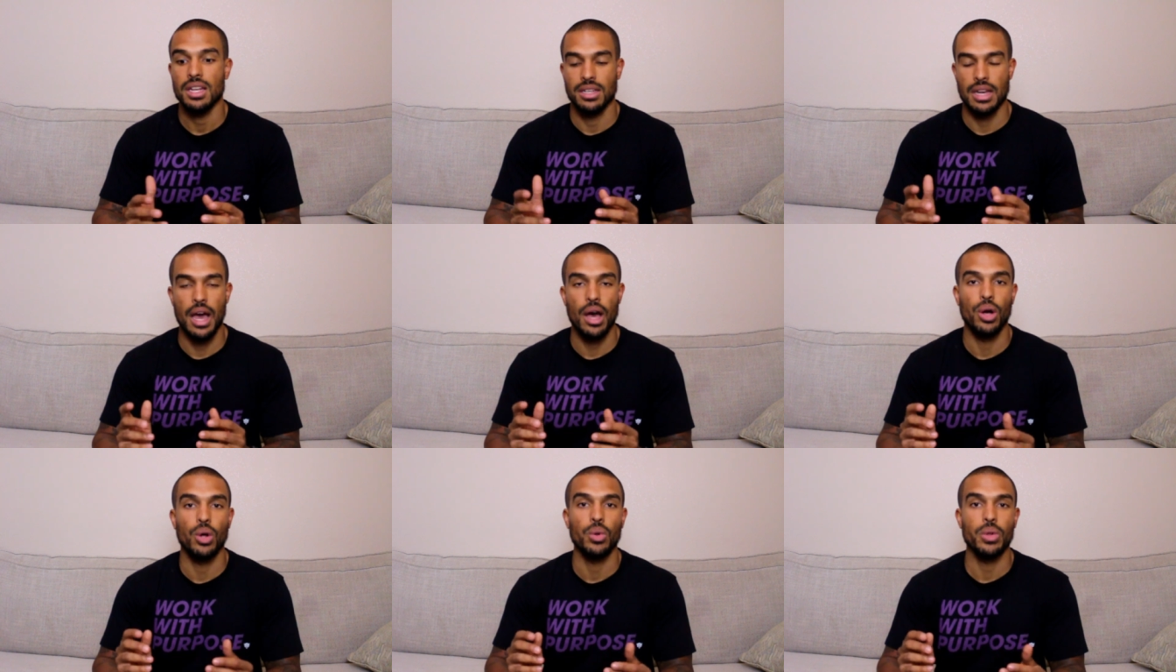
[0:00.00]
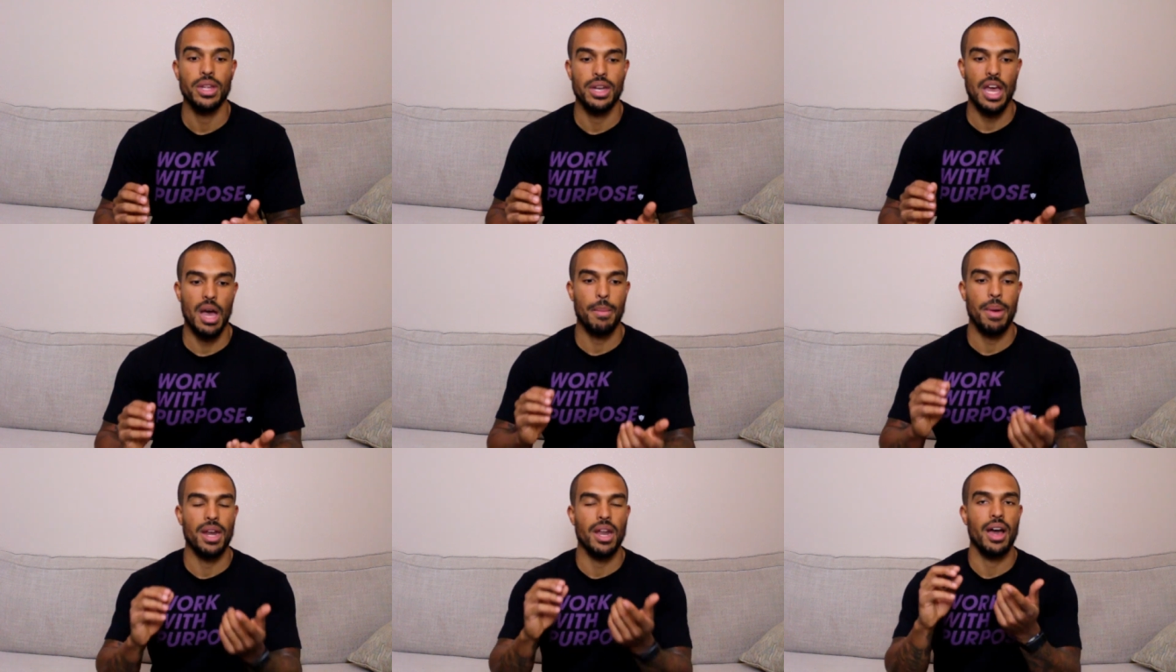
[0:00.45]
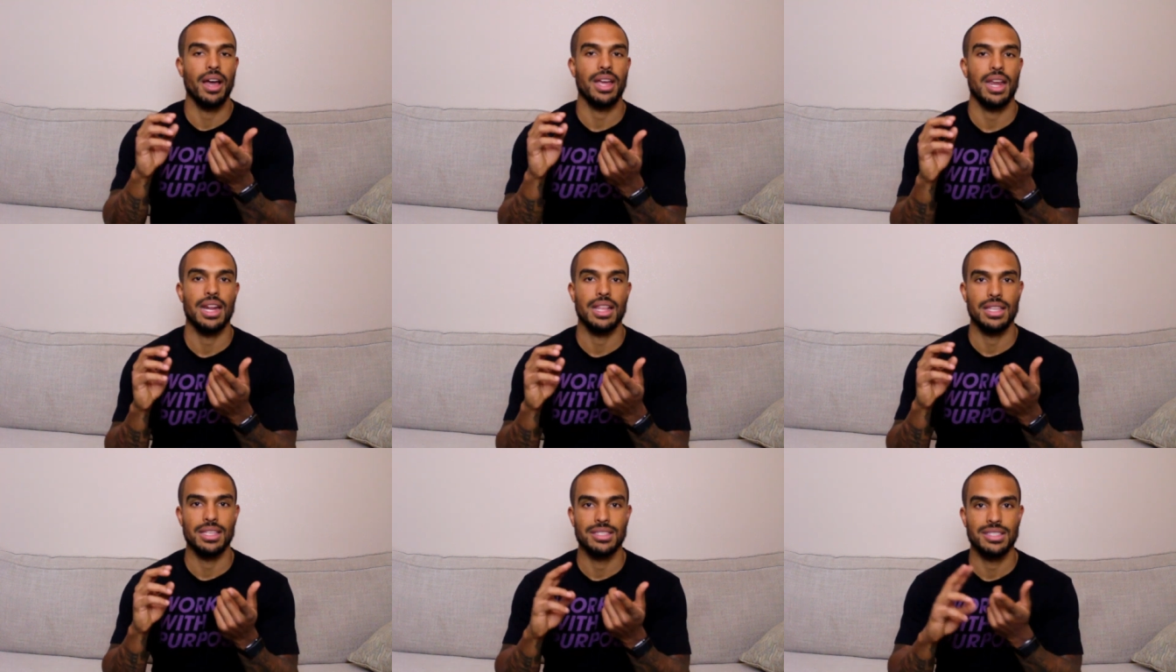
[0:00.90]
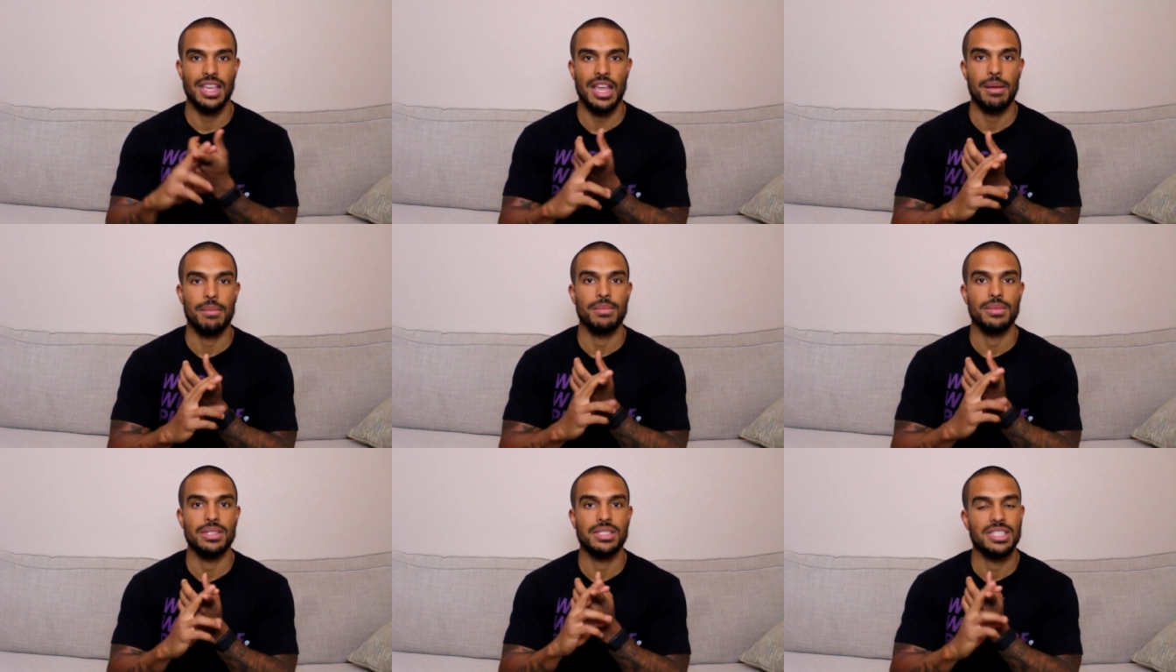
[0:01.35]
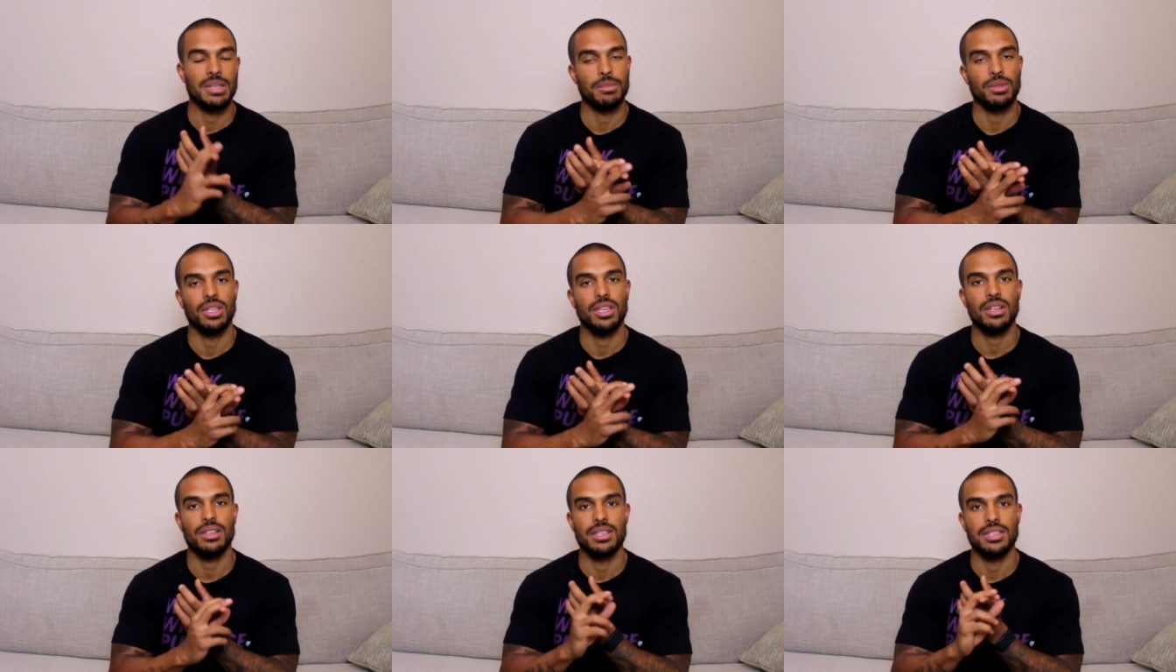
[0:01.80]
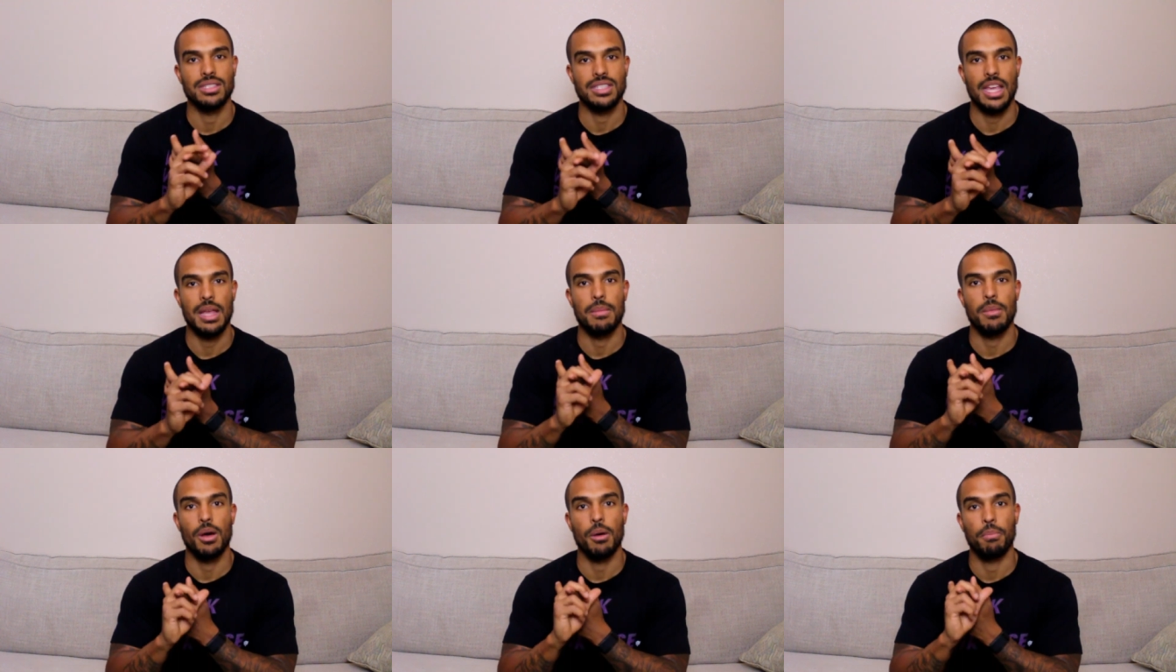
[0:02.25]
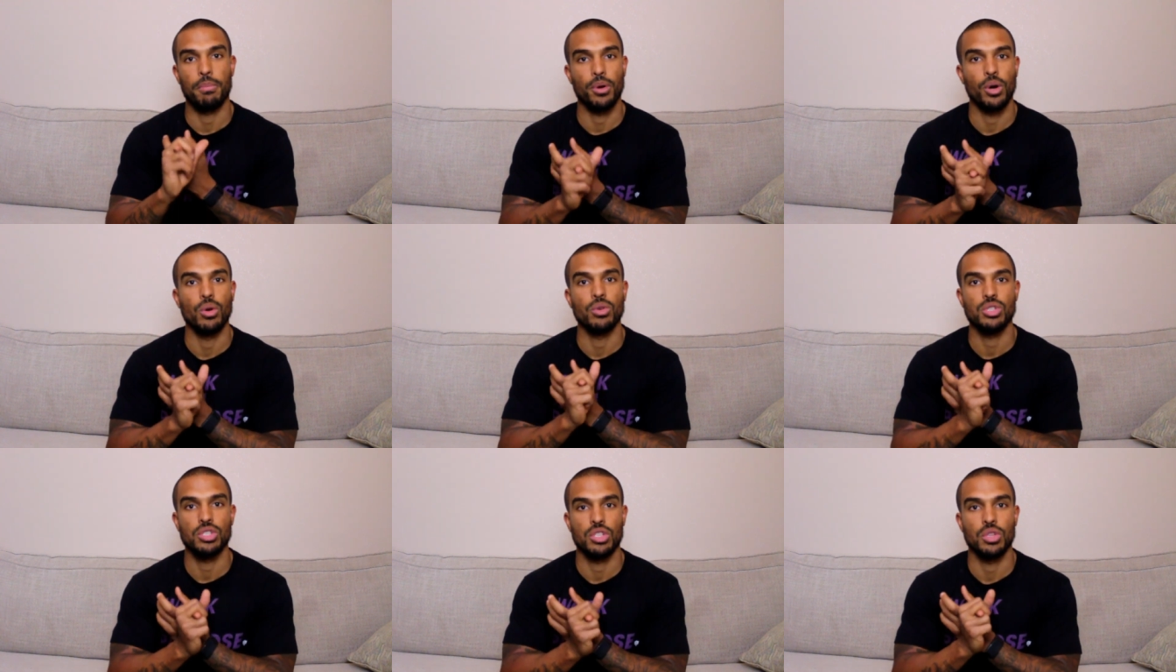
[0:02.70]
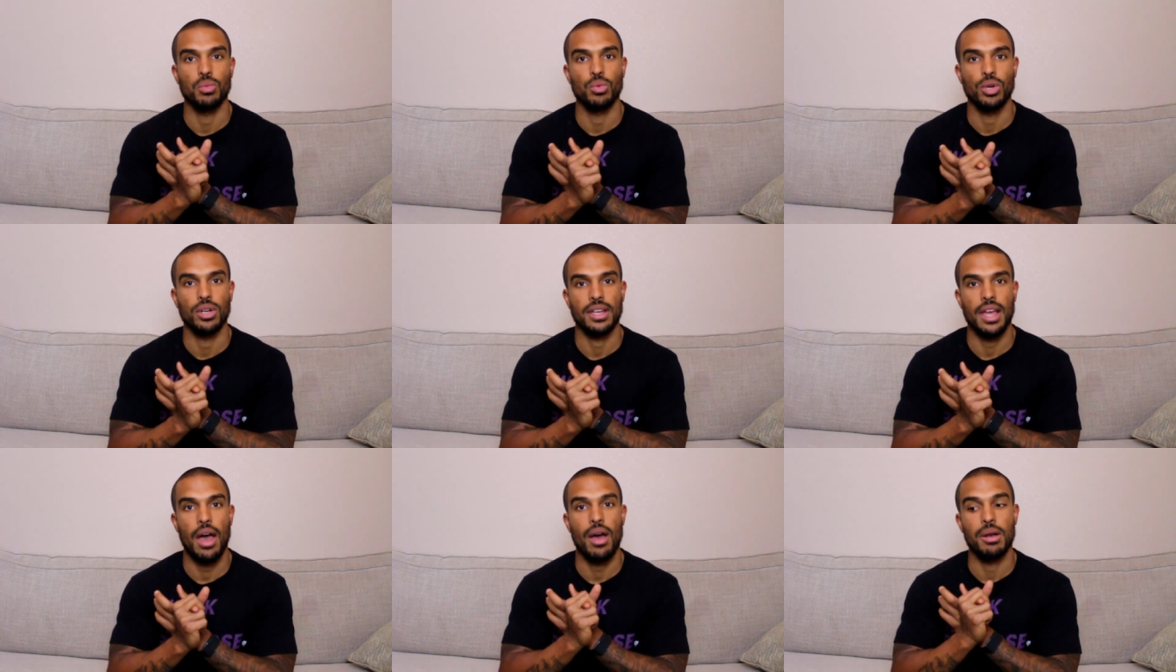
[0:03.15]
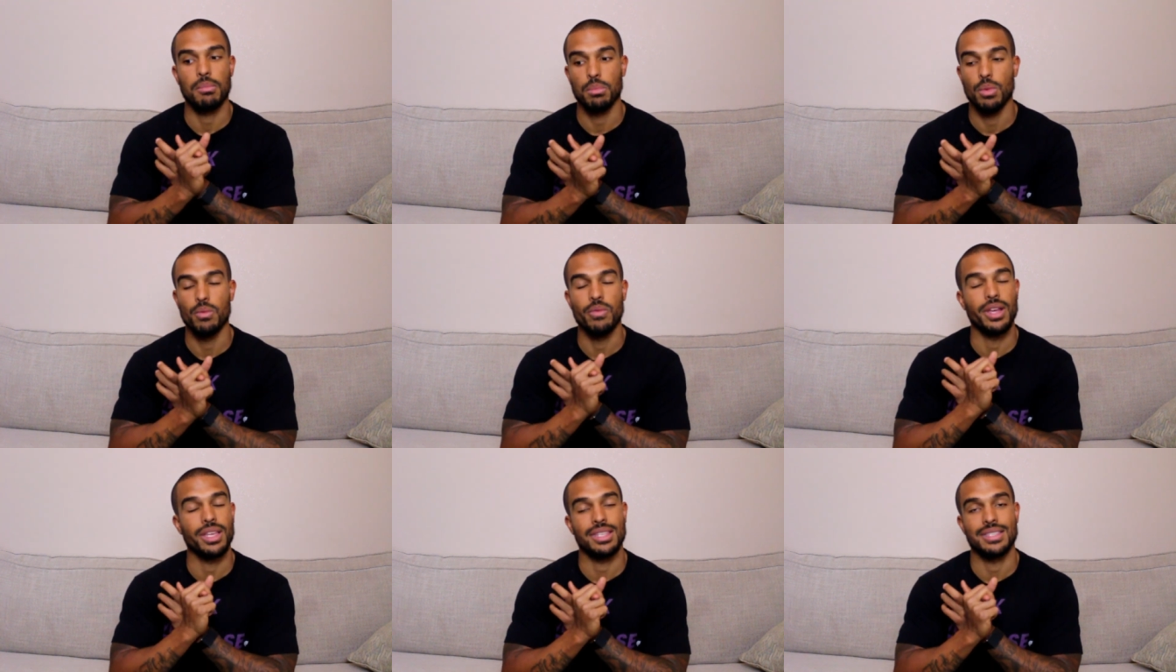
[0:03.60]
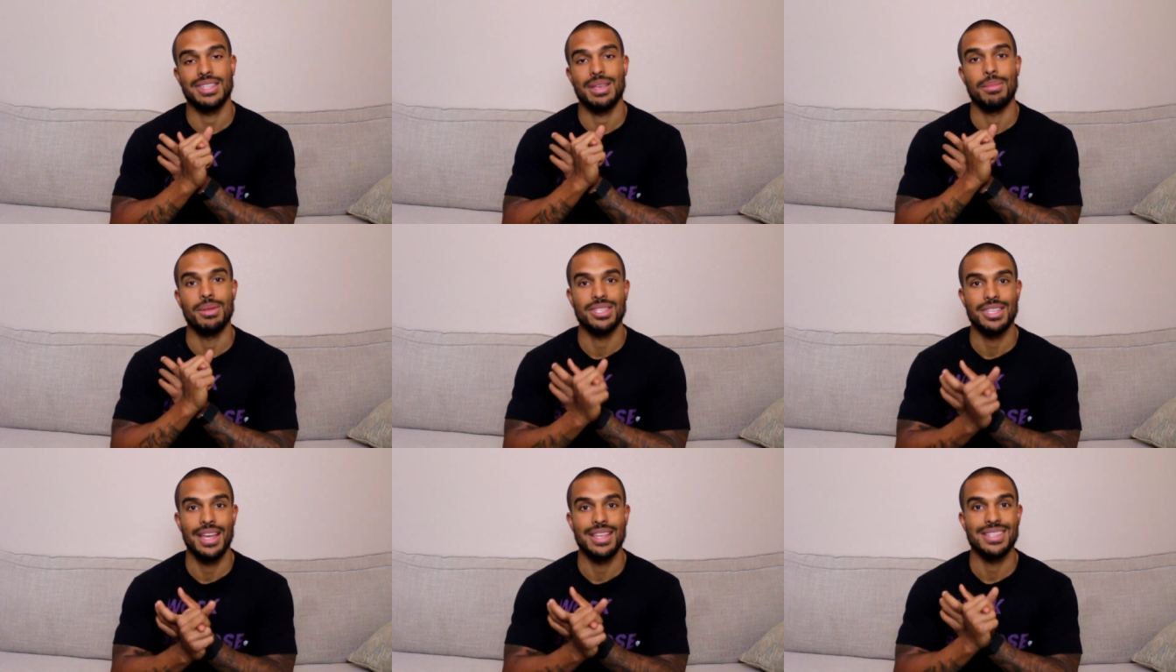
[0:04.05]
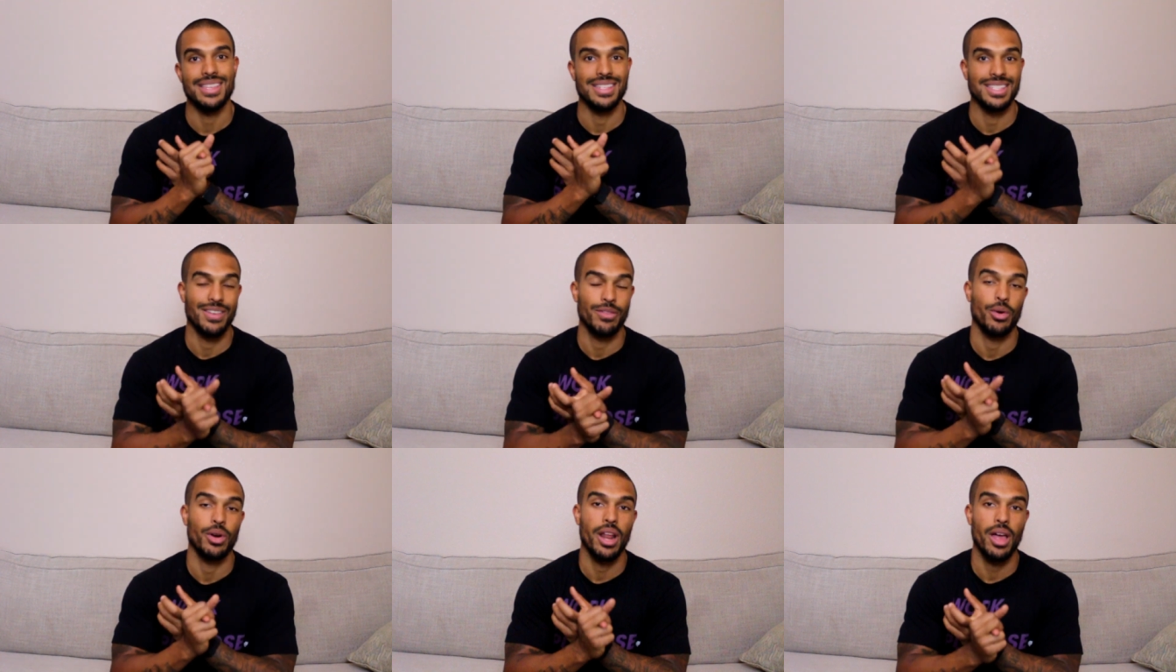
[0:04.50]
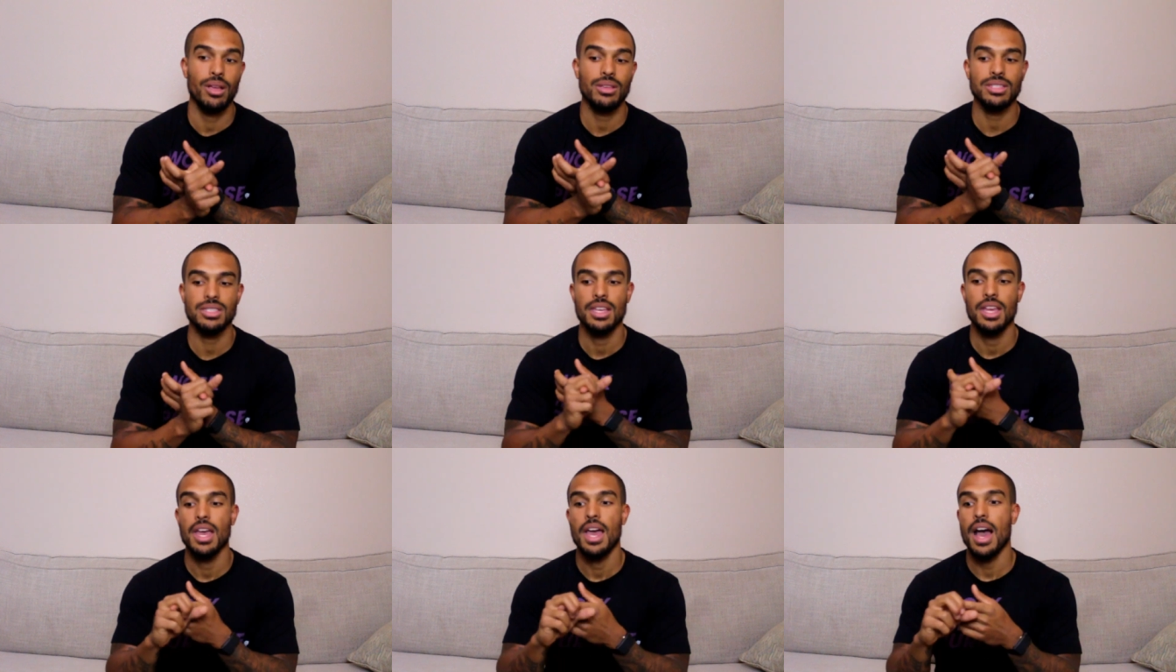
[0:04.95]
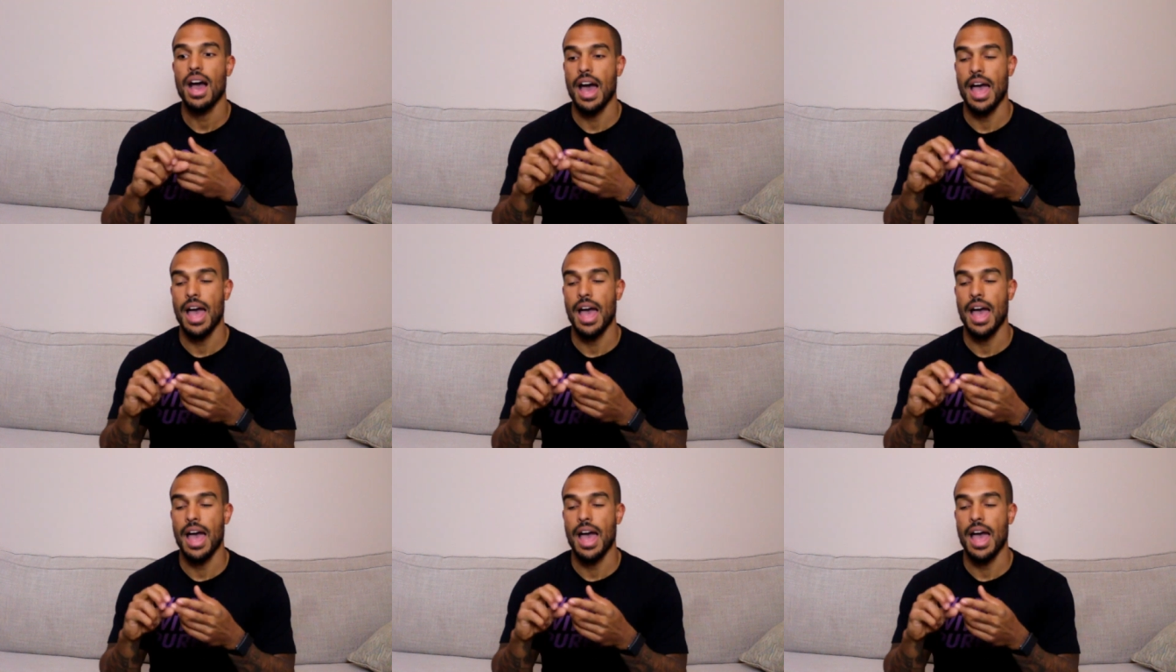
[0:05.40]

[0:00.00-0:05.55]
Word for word: not only now am I not getting the same stimulant, the same approach to the workout and moving at the same intensity as everyone else,